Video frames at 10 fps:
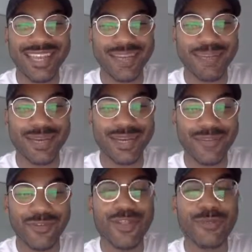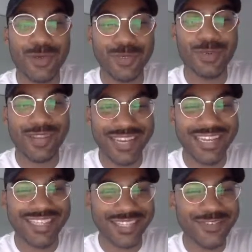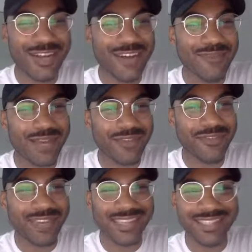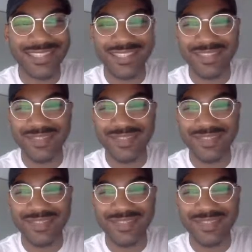Eh, okay. But for the most part, yes, I do have my fixed